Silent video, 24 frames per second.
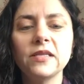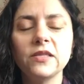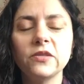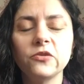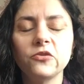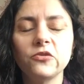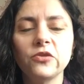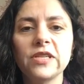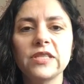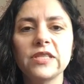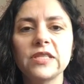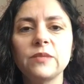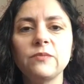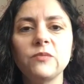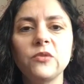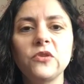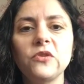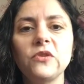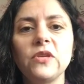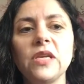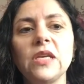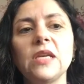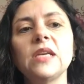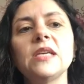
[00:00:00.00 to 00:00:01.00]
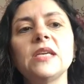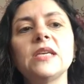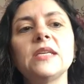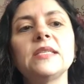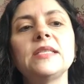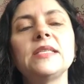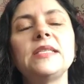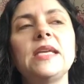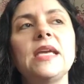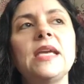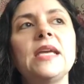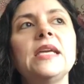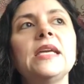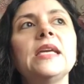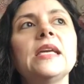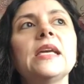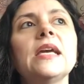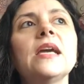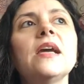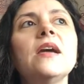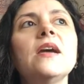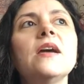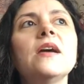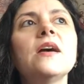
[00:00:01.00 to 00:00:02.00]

So transmuting is taking